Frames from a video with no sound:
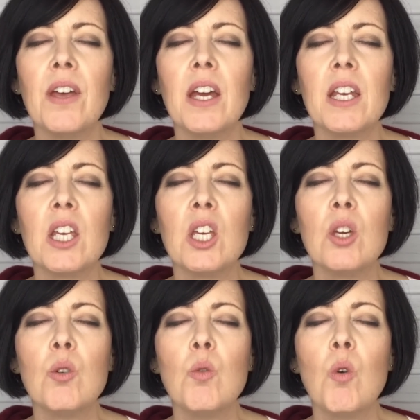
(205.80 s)
that
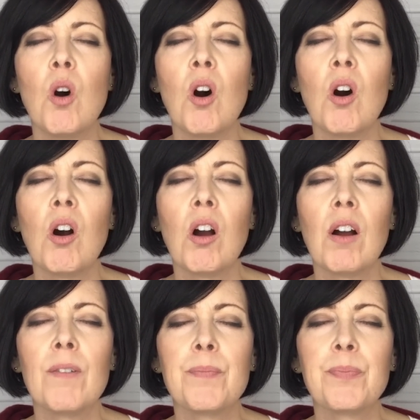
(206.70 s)
you
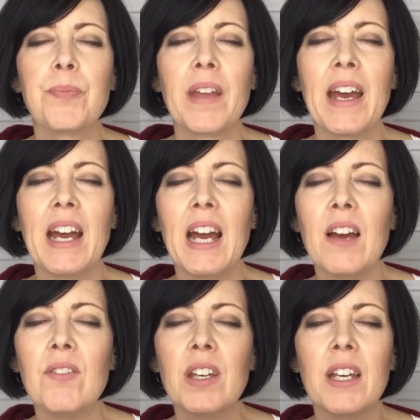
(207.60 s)
are
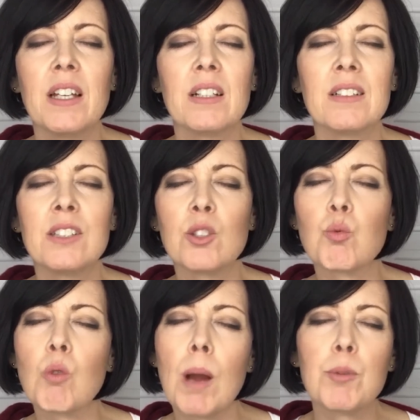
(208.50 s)
having a
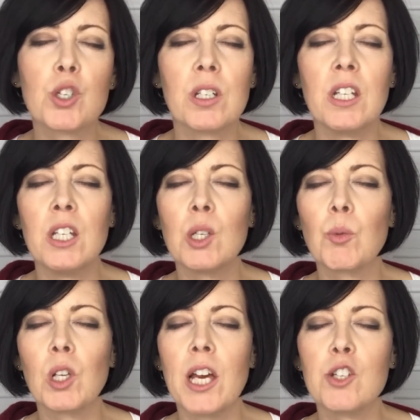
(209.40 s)
disruption in
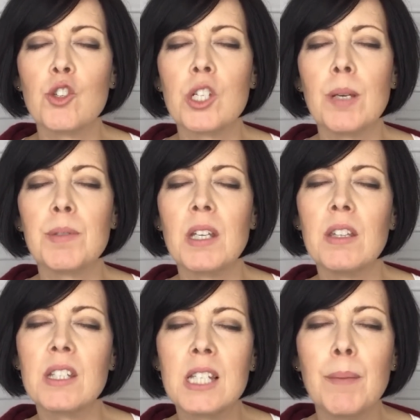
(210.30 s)
your relationships
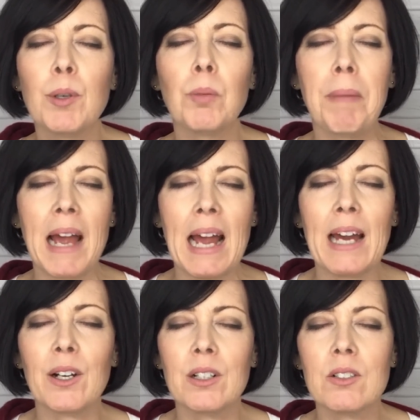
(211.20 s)
in the typical
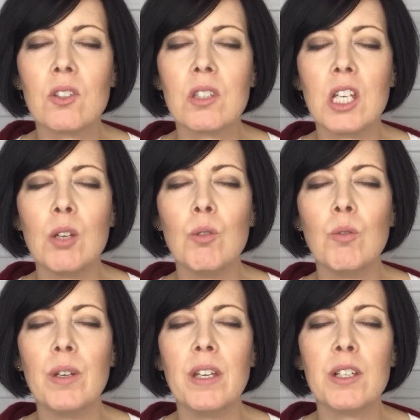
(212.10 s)
patterns that
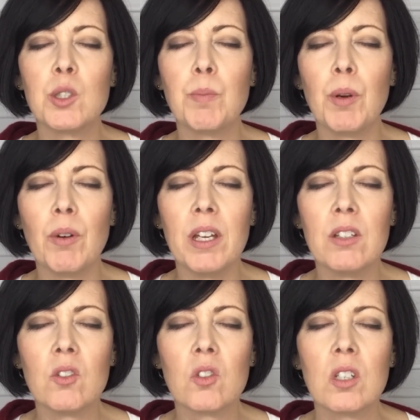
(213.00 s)
you
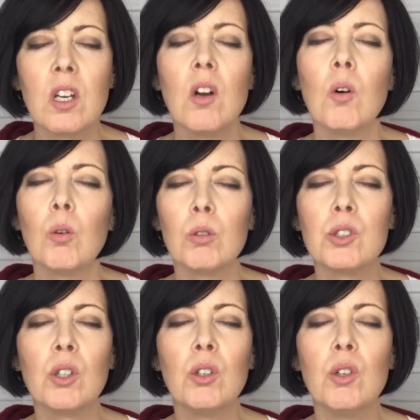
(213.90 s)
experience
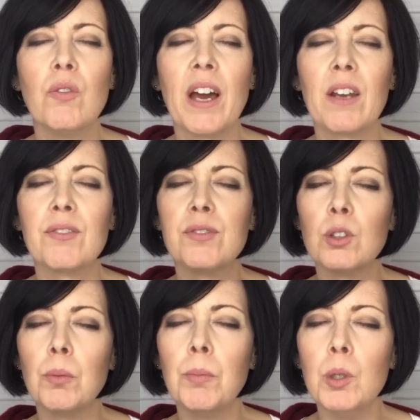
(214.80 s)
also, you've had a
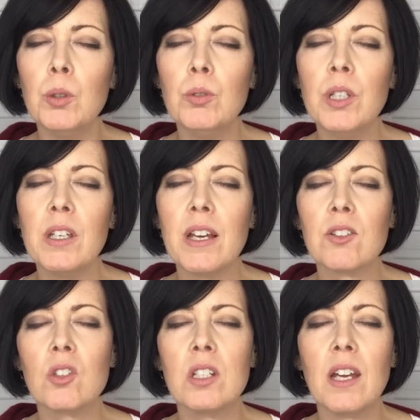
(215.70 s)
full moon
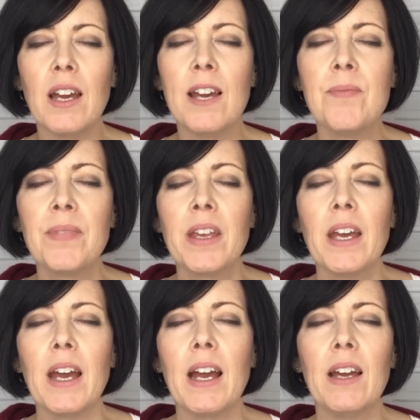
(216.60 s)
yesterday,
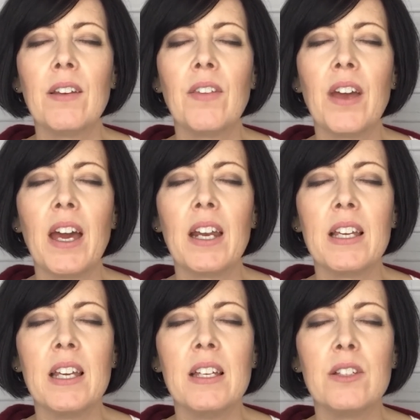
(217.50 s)
and
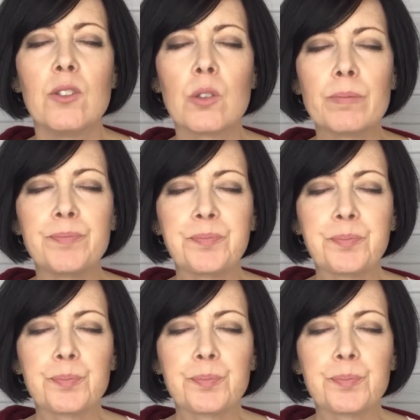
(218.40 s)
that is